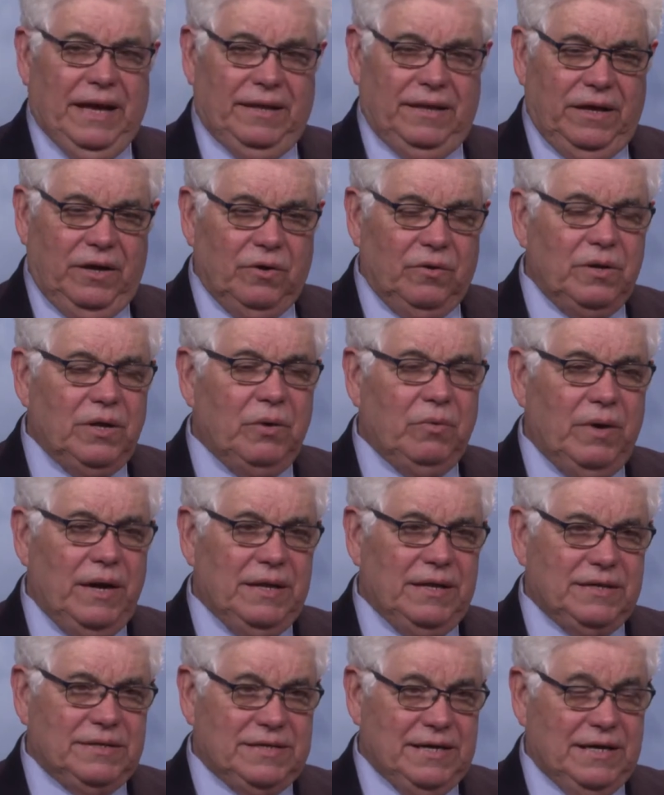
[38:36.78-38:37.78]
and the only
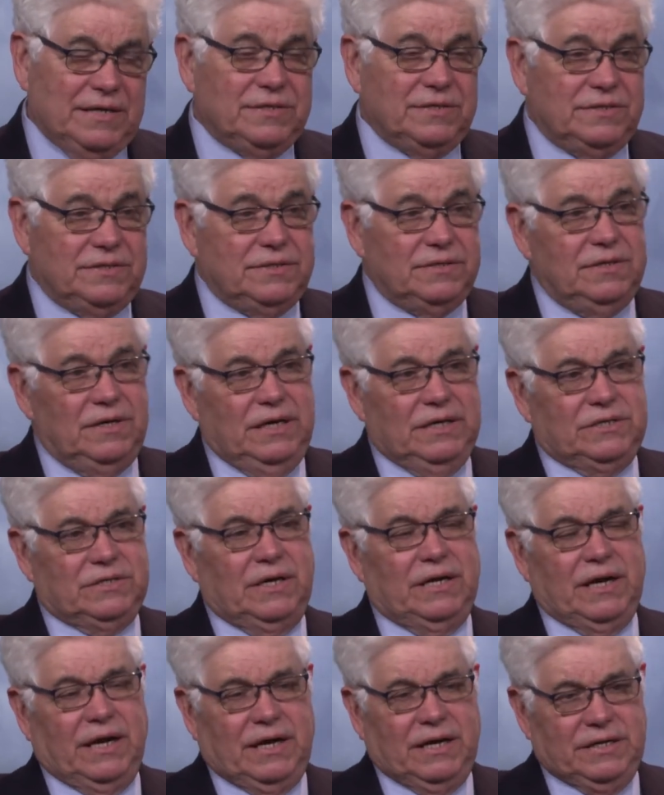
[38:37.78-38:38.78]
way that Texas is
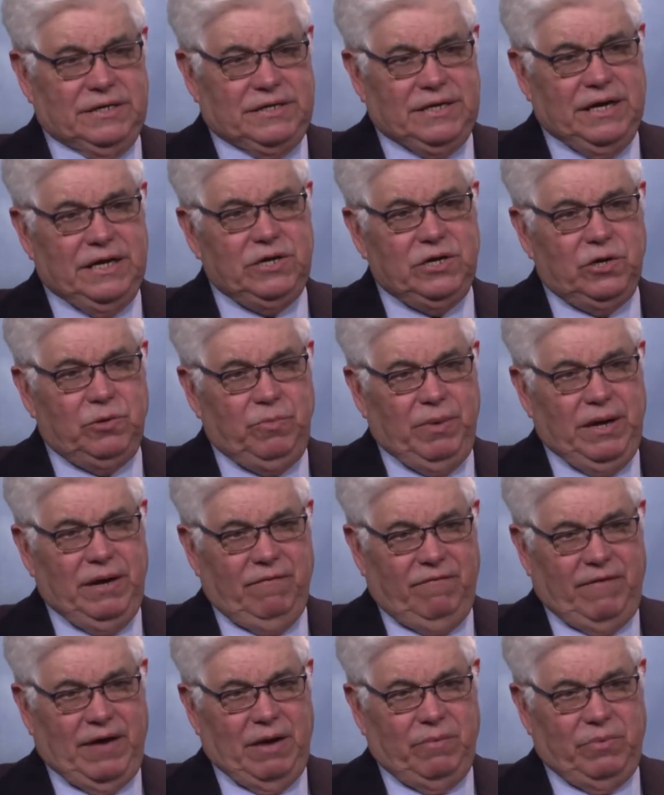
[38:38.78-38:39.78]
going to continue to be
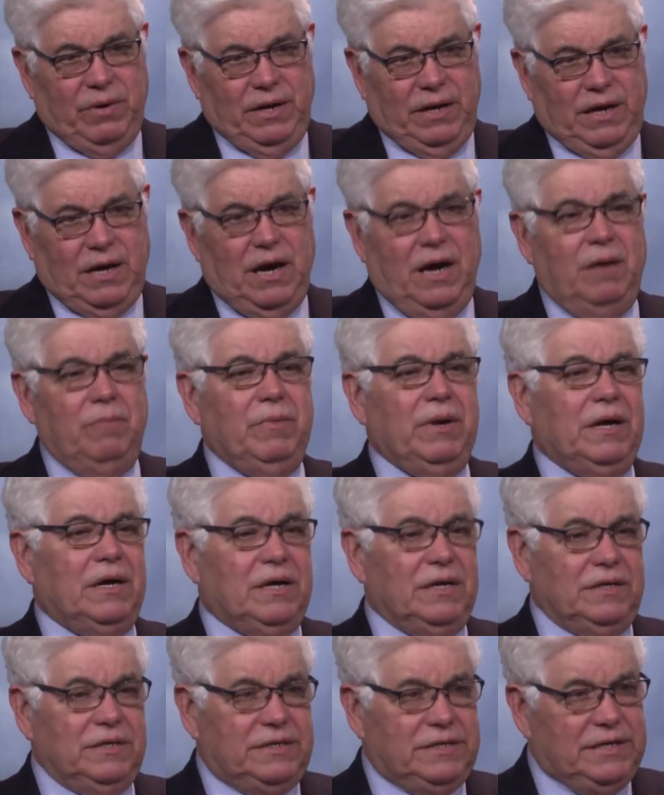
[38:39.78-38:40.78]
a vibrant economy,
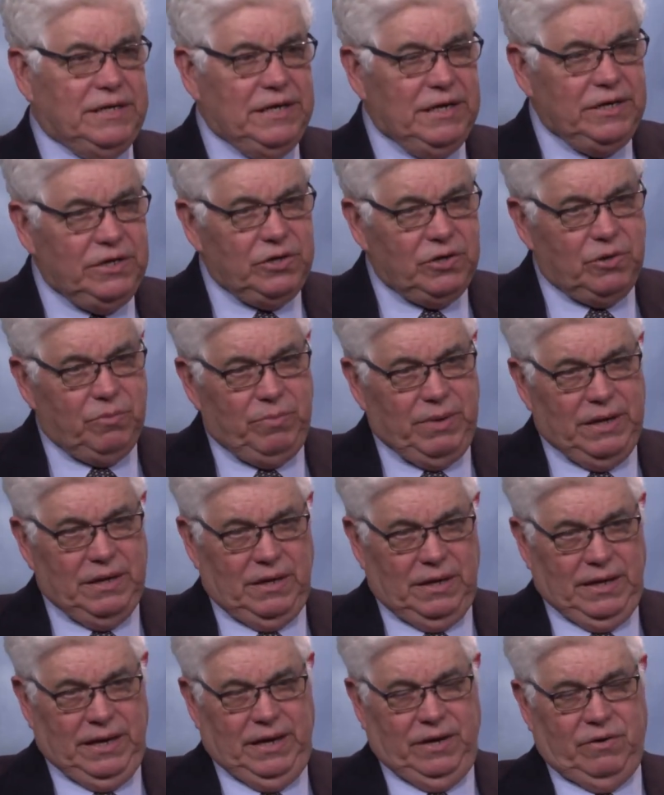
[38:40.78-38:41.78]
continue to be
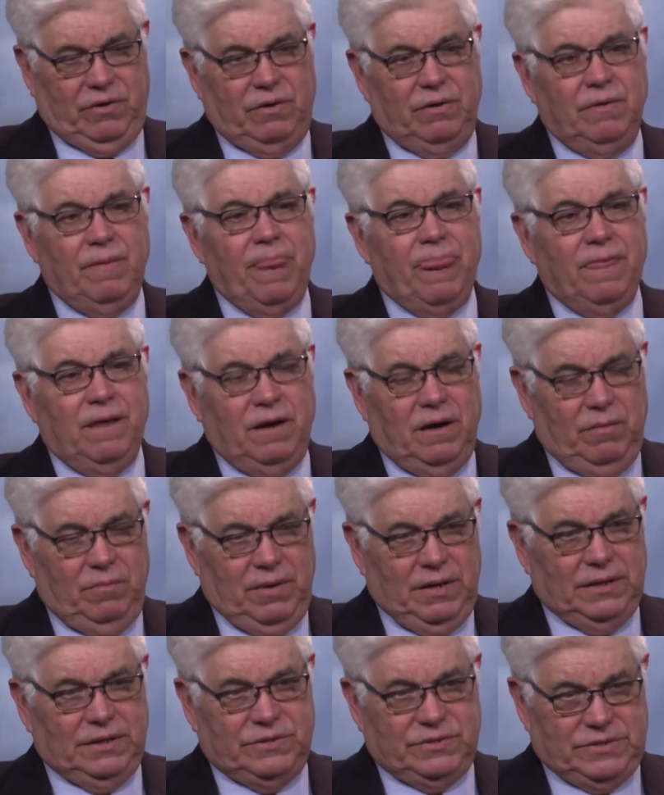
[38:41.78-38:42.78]
a leader
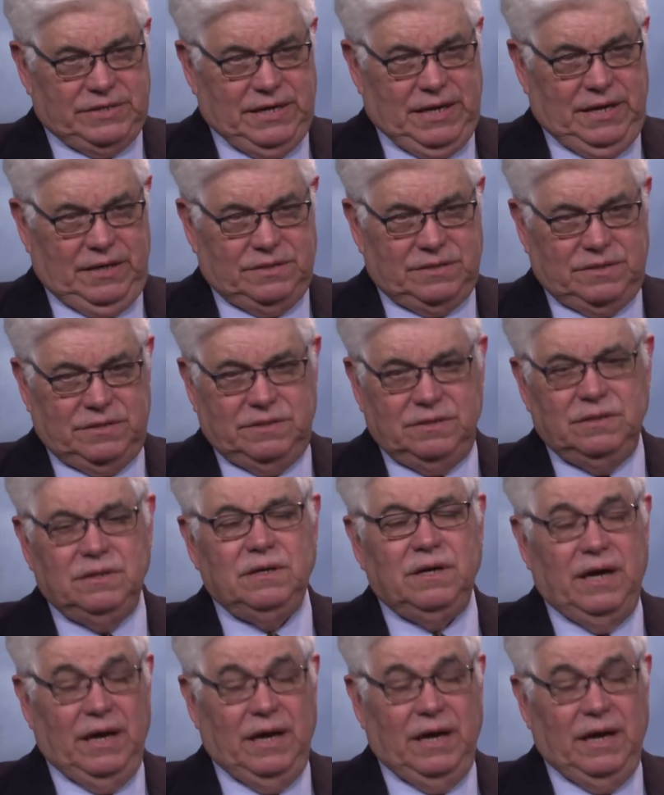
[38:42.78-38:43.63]
among the states,